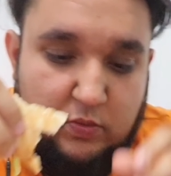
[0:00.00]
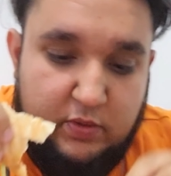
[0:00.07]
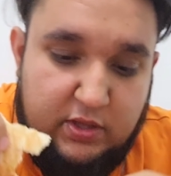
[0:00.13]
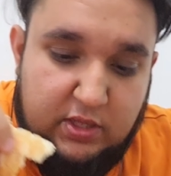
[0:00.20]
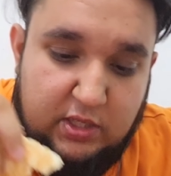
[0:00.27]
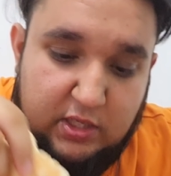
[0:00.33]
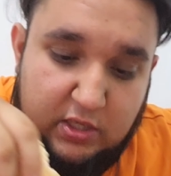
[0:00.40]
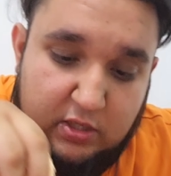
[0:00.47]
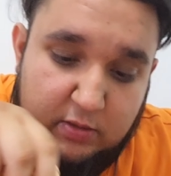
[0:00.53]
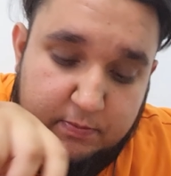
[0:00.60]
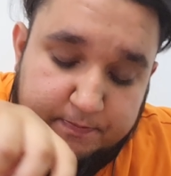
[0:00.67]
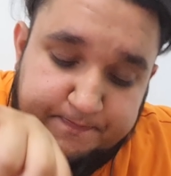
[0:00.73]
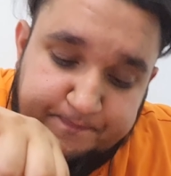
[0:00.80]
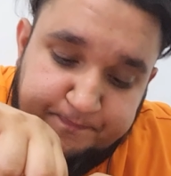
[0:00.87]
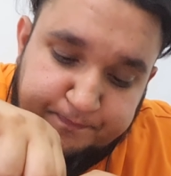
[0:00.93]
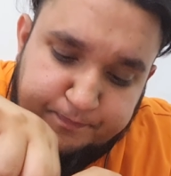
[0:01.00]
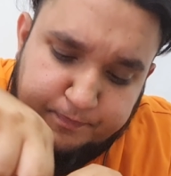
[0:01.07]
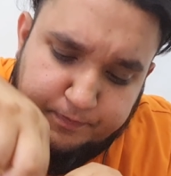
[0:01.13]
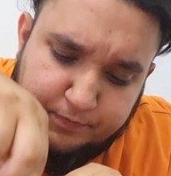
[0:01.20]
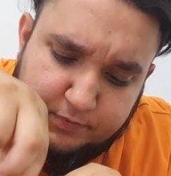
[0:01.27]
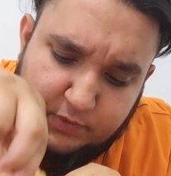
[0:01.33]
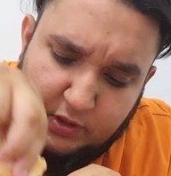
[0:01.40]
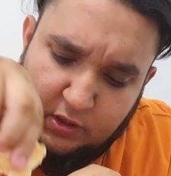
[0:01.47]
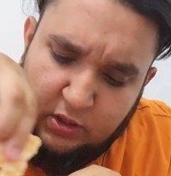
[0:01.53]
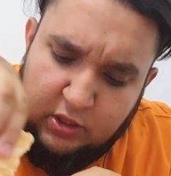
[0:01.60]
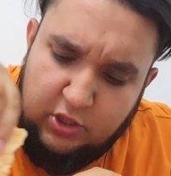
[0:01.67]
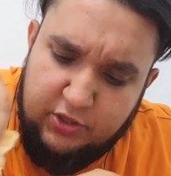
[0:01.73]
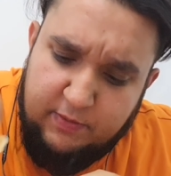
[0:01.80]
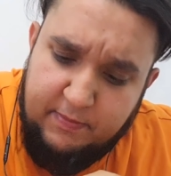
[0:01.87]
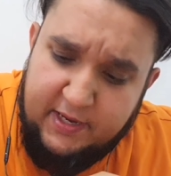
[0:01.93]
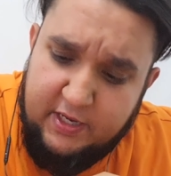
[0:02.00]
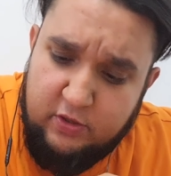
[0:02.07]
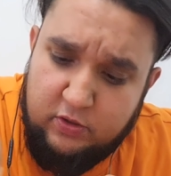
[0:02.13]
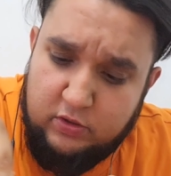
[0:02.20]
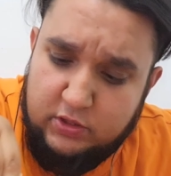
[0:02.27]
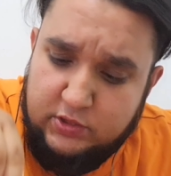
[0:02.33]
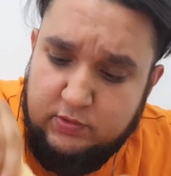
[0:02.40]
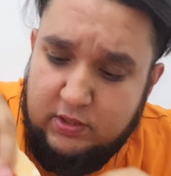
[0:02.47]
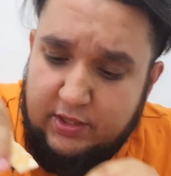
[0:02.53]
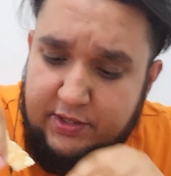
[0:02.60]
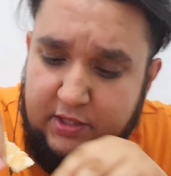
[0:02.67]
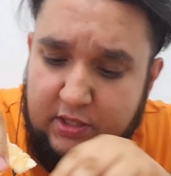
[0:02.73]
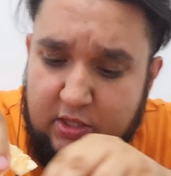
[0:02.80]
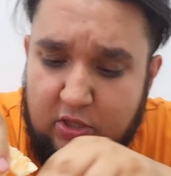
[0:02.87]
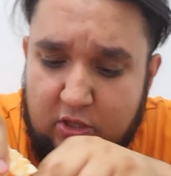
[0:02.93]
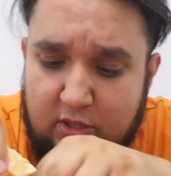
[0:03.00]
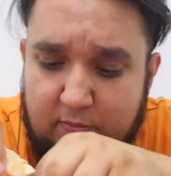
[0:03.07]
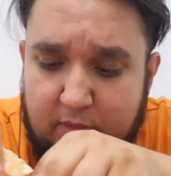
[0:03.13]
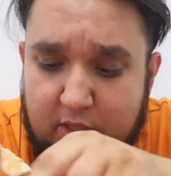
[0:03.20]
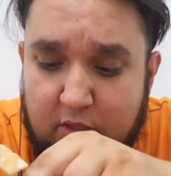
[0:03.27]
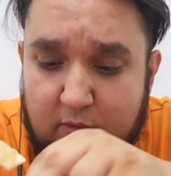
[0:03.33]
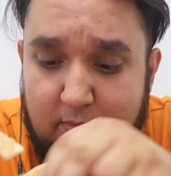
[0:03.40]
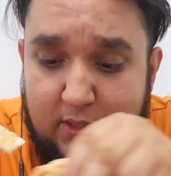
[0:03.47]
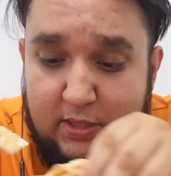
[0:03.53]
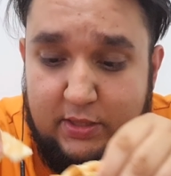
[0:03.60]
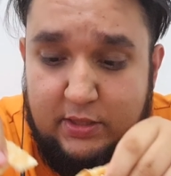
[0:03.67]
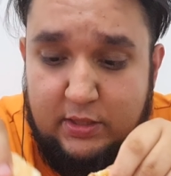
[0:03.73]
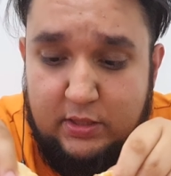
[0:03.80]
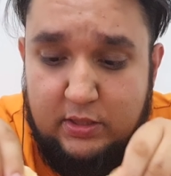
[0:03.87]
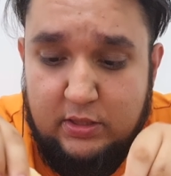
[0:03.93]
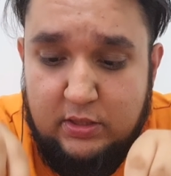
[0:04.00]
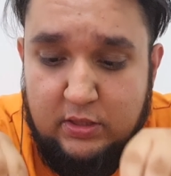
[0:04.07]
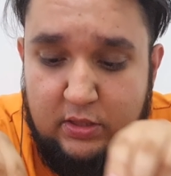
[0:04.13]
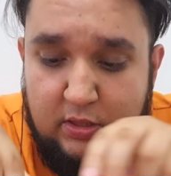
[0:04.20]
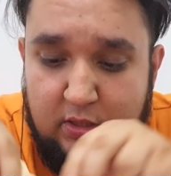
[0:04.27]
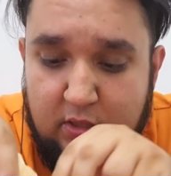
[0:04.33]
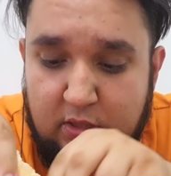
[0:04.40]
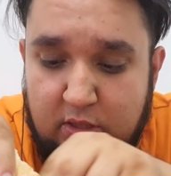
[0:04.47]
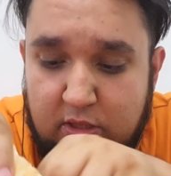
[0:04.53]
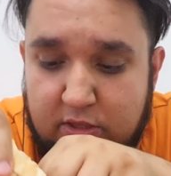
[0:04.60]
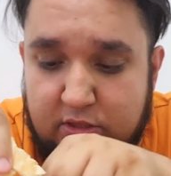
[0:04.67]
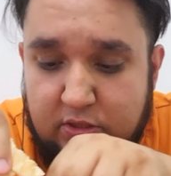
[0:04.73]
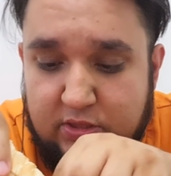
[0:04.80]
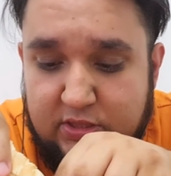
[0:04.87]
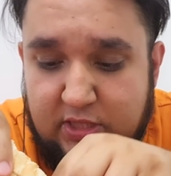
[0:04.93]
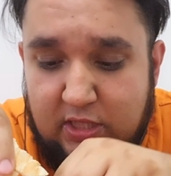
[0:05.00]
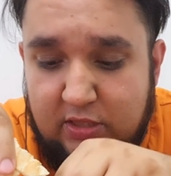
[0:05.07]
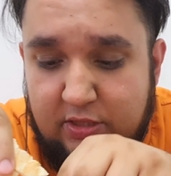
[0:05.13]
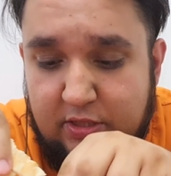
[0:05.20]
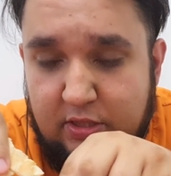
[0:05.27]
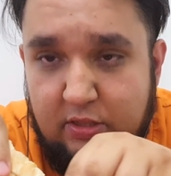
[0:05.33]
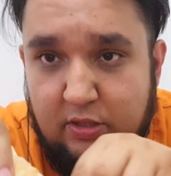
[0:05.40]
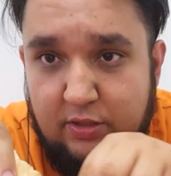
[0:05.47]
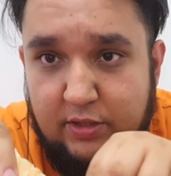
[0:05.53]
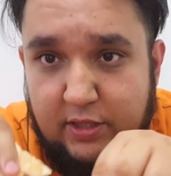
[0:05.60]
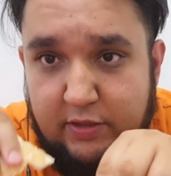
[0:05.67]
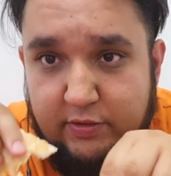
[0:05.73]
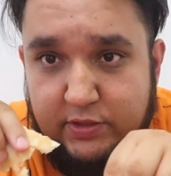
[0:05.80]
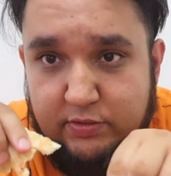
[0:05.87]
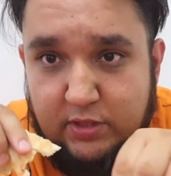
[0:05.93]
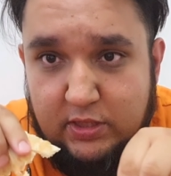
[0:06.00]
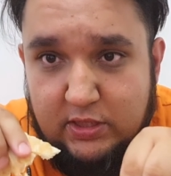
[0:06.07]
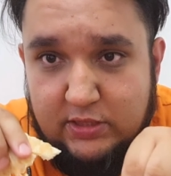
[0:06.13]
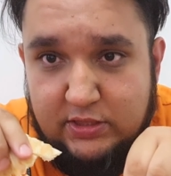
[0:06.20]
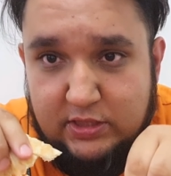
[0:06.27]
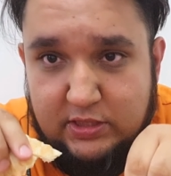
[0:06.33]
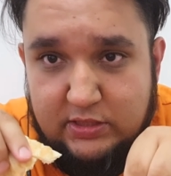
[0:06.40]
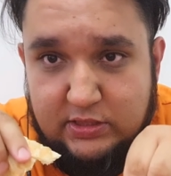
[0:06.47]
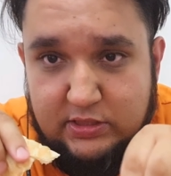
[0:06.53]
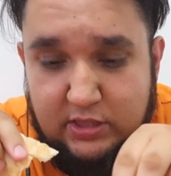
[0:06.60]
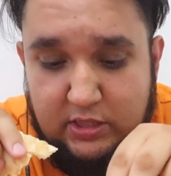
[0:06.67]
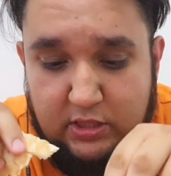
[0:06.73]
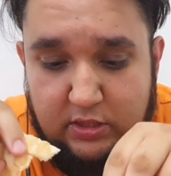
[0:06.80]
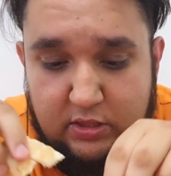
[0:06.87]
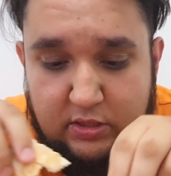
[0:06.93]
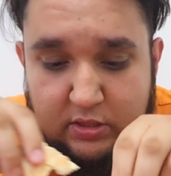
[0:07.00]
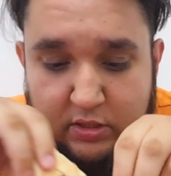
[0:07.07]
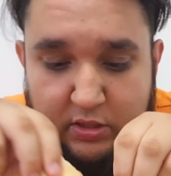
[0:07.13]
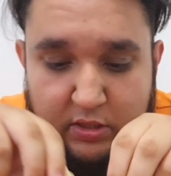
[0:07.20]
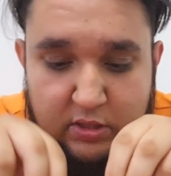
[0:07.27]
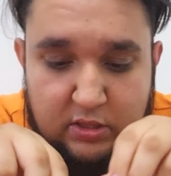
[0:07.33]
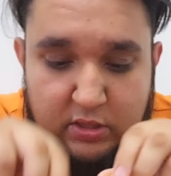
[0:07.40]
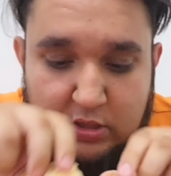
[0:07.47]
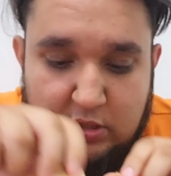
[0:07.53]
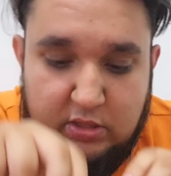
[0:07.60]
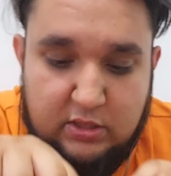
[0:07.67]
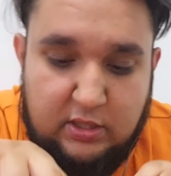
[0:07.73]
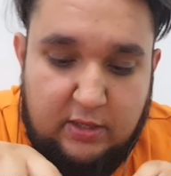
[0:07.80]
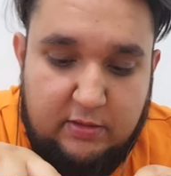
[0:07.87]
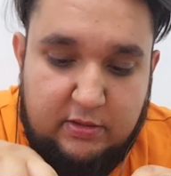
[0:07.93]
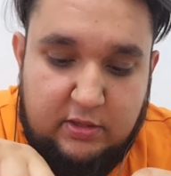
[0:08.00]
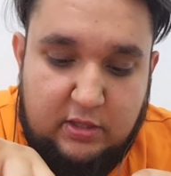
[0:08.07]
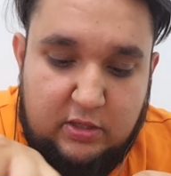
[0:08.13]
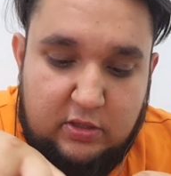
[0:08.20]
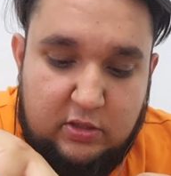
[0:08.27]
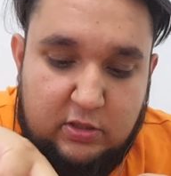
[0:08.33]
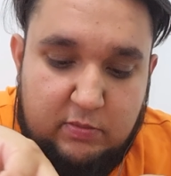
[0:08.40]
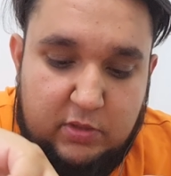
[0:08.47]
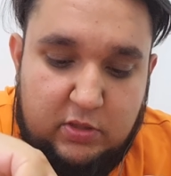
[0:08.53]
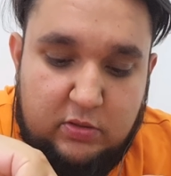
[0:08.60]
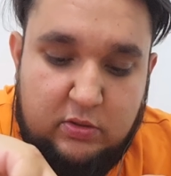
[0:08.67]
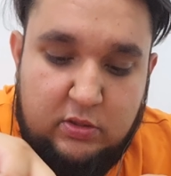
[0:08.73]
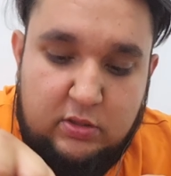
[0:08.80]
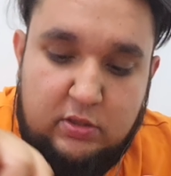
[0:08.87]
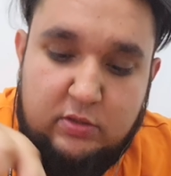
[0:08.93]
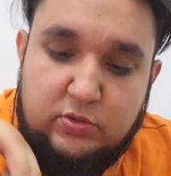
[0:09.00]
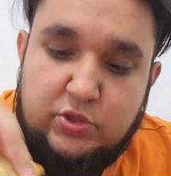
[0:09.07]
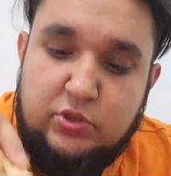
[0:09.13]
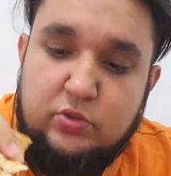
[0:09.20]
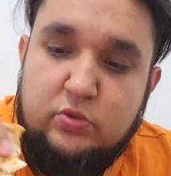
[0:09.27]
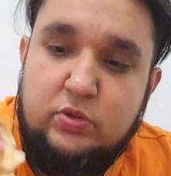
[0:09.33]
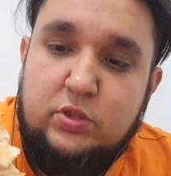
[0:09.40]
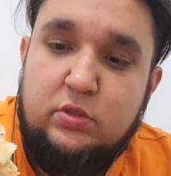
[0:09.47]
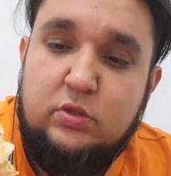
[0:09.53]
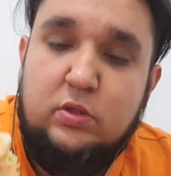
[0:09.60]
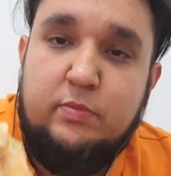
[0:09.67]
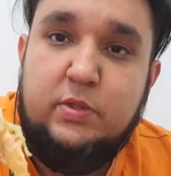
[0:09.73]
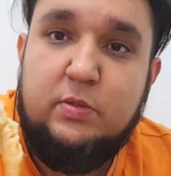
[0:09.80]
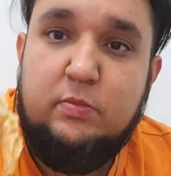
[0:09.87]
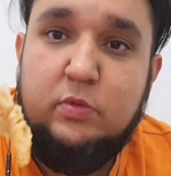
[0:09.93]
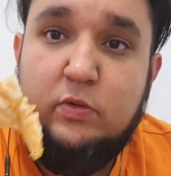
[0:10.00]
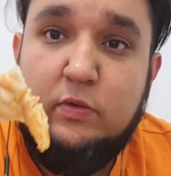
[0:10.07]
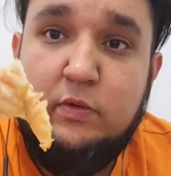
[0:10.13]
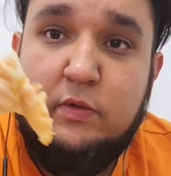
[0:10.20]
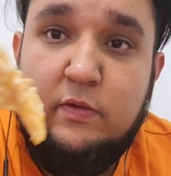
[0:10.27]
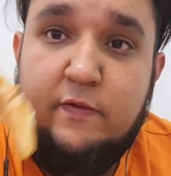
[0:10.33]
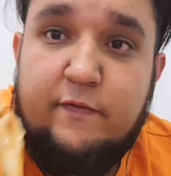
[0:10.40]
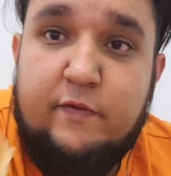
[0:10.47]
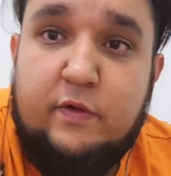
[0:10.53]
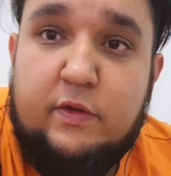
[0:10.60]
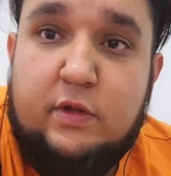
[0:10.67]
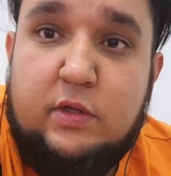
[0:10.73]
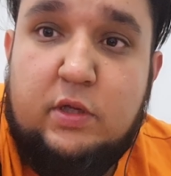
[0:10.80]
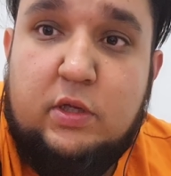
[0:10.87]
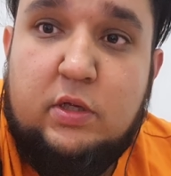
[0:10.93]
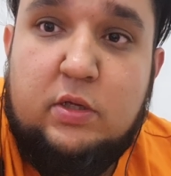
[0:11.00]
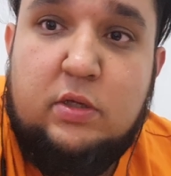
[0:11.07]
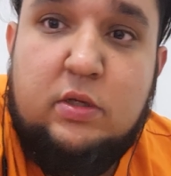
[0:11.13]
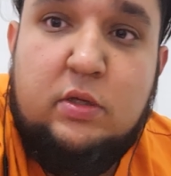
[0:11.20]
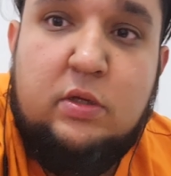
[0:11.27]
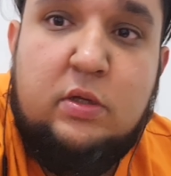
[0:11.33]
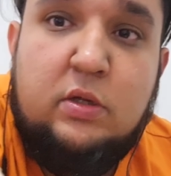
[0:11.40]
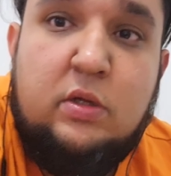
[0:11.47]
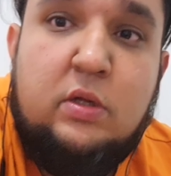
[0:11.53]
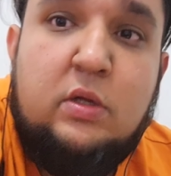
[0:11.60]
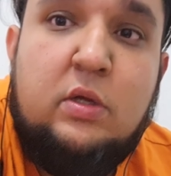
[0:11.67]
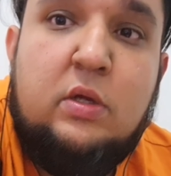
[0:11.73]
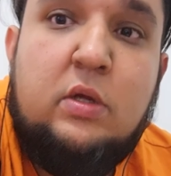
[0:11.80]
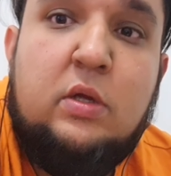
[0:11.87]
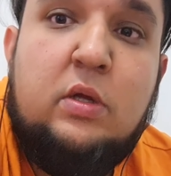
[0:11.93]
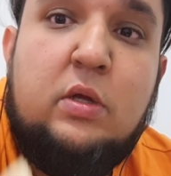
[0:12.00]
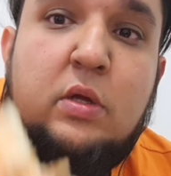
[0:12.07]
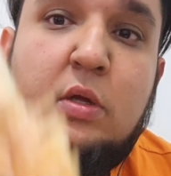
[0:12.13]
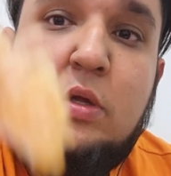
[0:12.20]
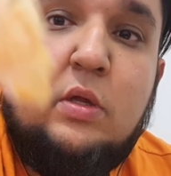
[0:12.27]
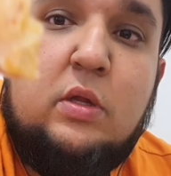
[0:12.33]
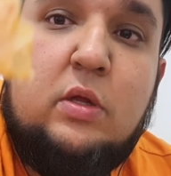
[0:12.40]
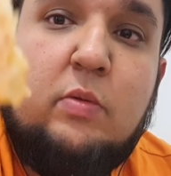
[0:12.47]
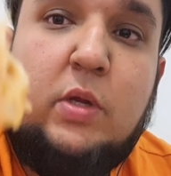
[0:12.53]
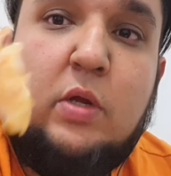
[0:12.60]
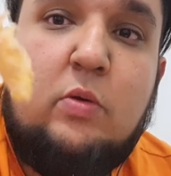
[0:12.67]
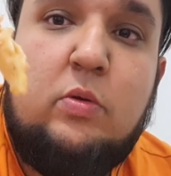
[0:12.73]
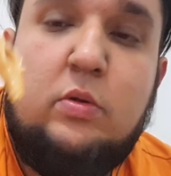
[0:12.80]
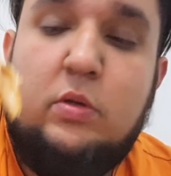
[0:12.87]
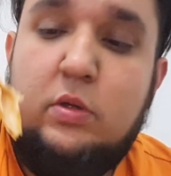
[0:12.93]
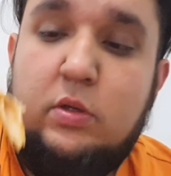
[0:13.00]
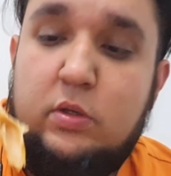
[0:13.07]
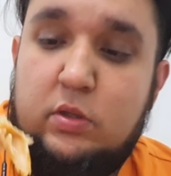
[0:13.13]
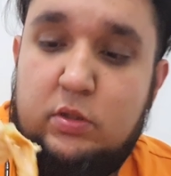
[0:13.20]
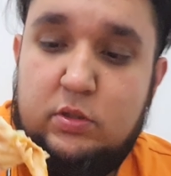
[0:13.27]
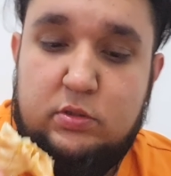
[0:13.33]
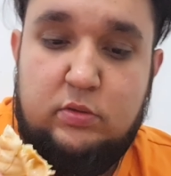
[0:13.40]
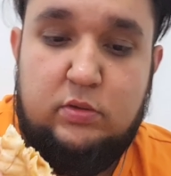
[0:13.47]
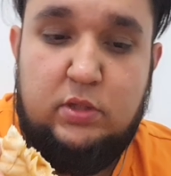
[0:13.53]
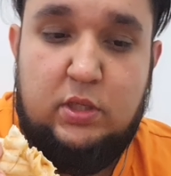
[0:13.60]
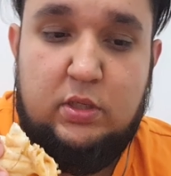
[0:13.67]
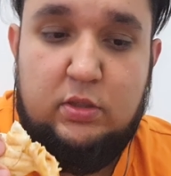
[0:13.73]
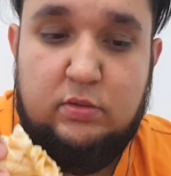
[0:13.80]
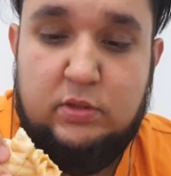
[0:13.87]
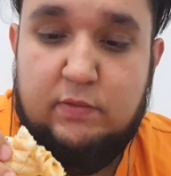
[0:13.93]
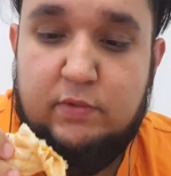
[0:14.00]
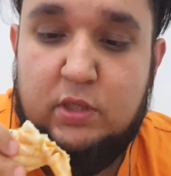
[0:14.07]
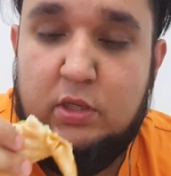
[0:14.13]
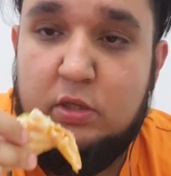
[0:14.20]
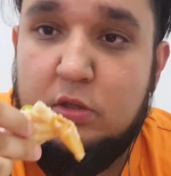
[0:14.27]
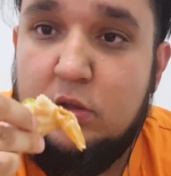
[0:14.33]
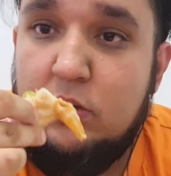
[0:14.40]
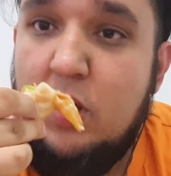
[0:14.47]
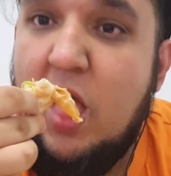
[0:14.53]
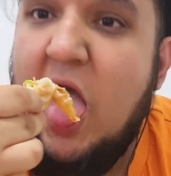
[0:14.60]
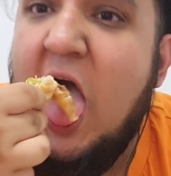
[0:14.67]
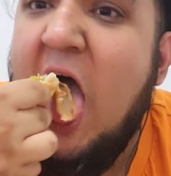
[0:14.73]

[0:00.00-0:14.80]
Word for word: with the, um, I got the mayo as well, I think garlic mayo on mine. It's got salad on there as well, as you can see. Yeah, the garlic mayo. I'll show you a bit more further here. There we go. So there, I'll give that a go.